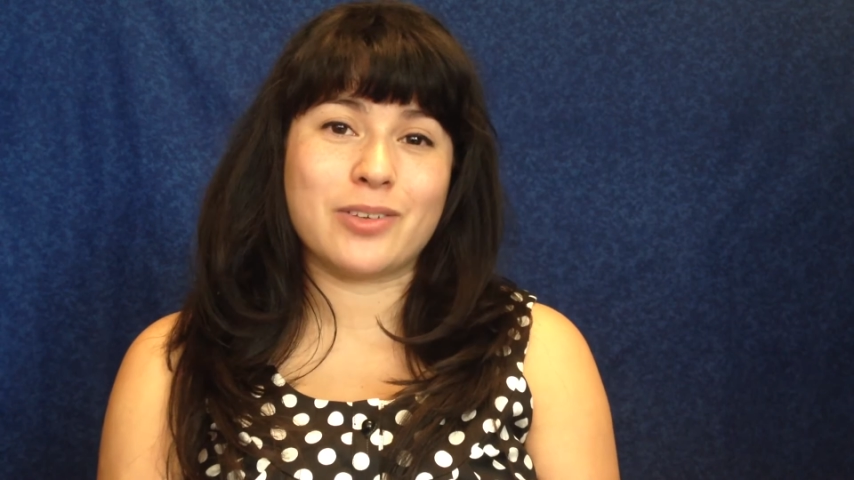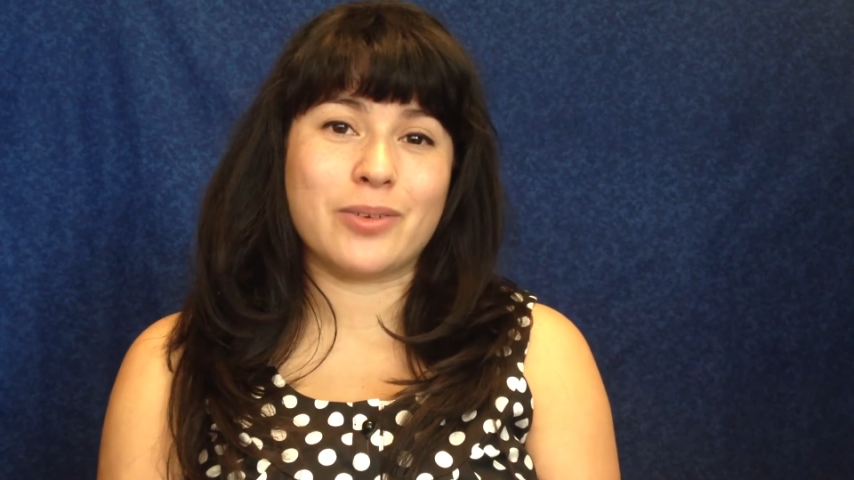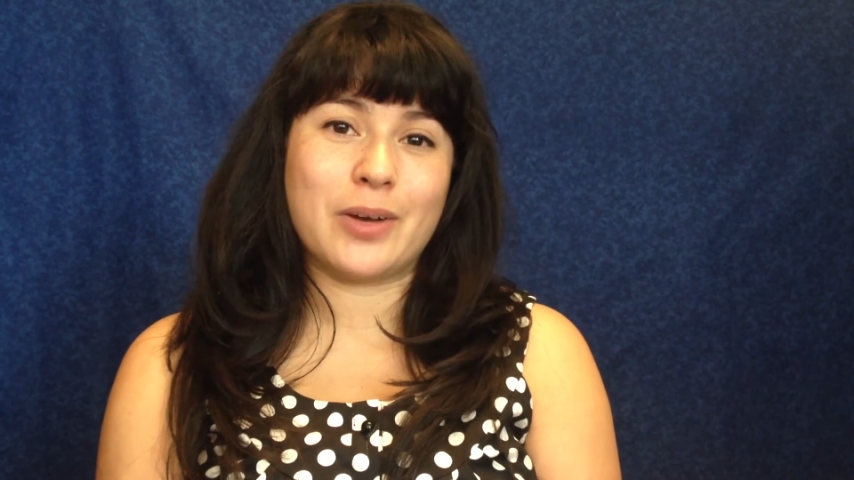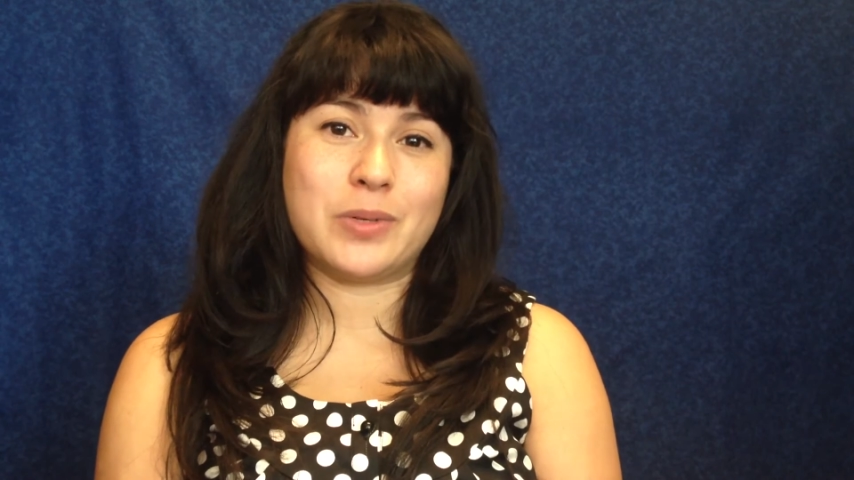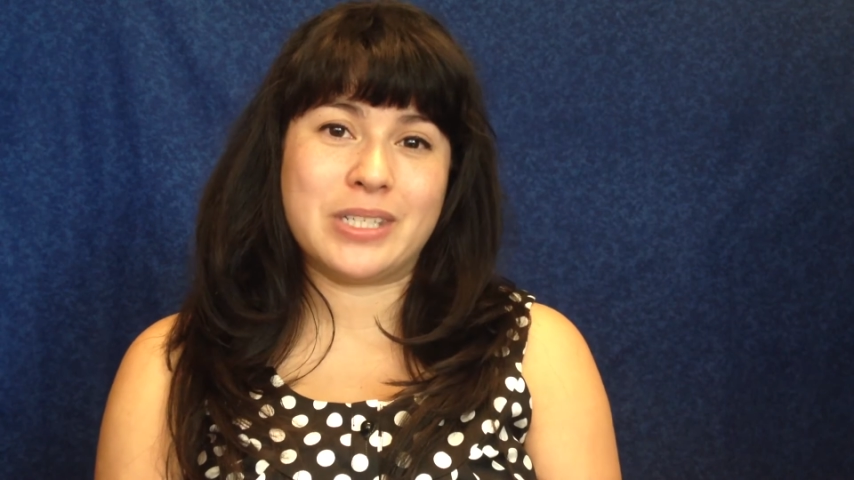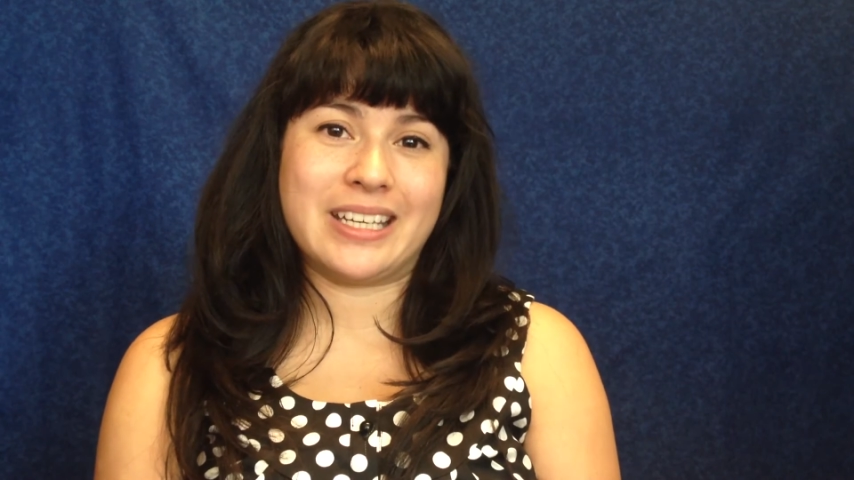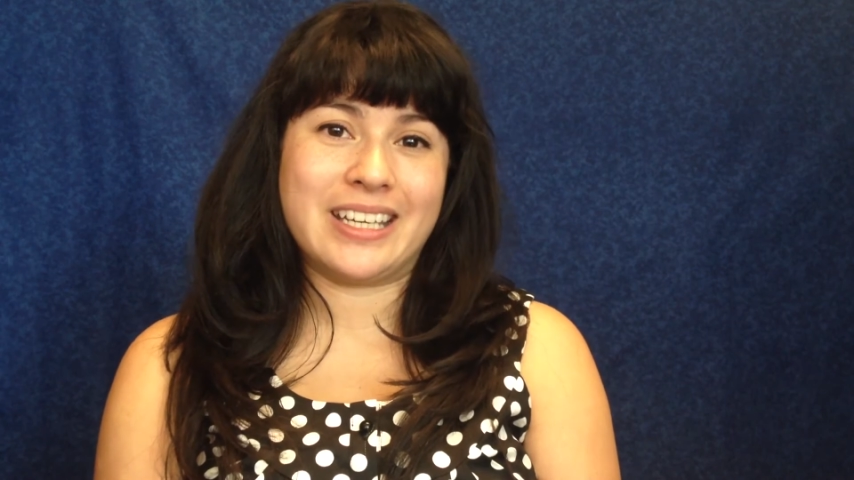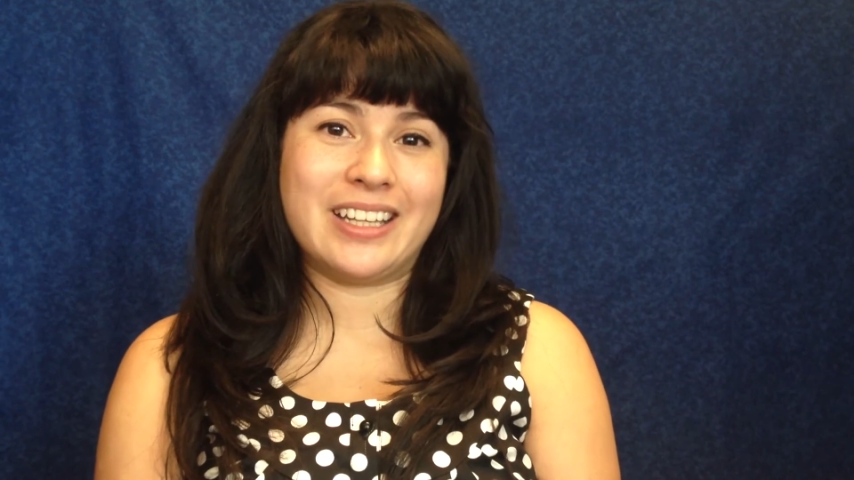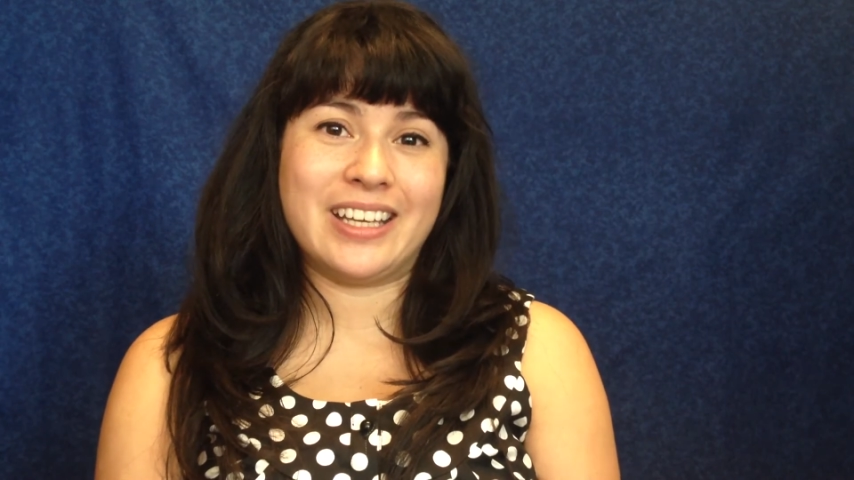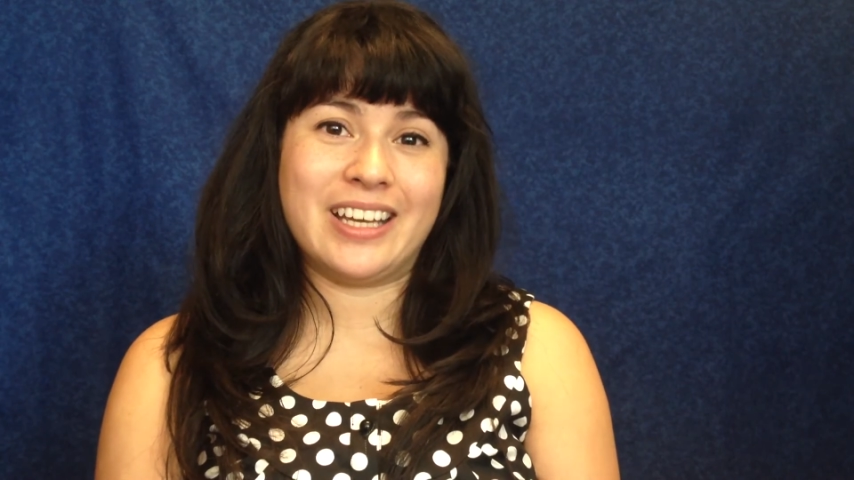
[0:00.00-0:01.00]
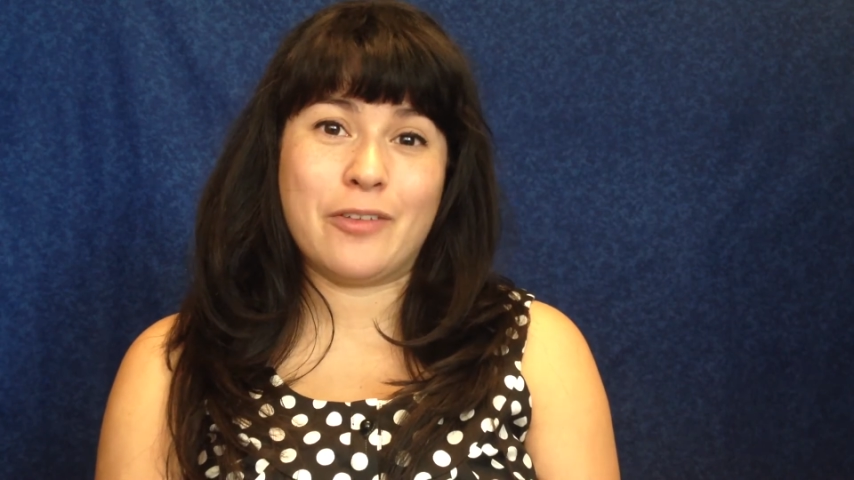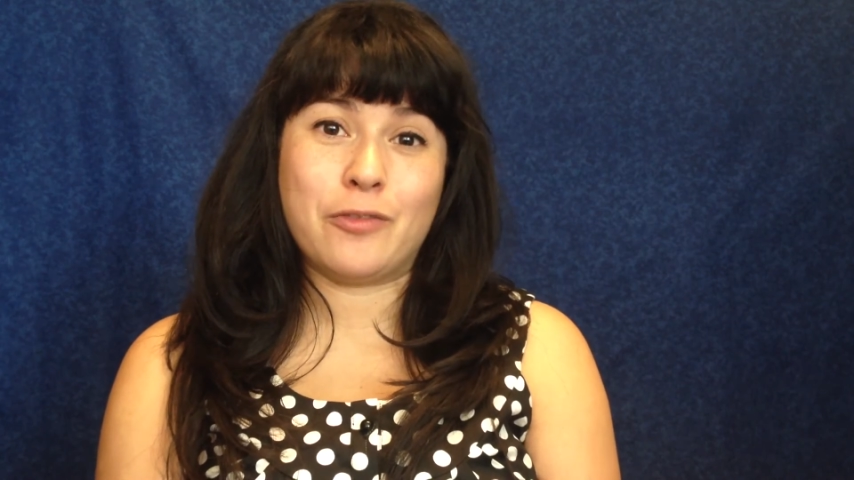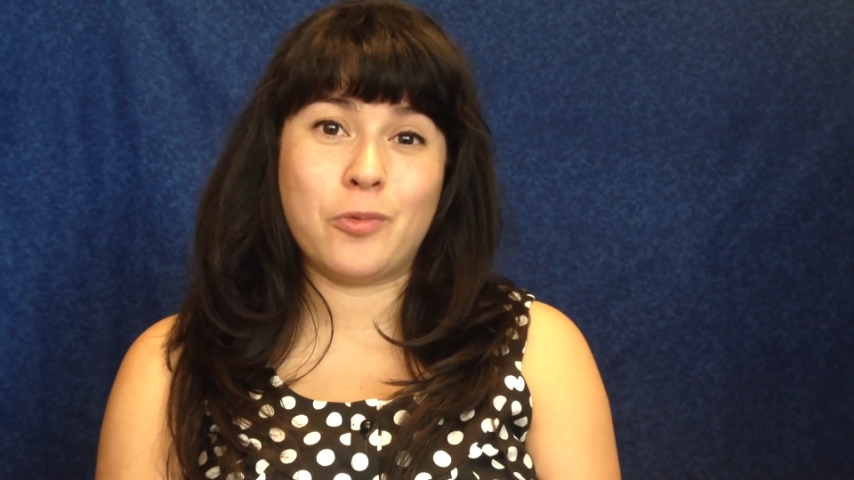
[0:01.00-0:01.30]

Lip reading: the requisite killing of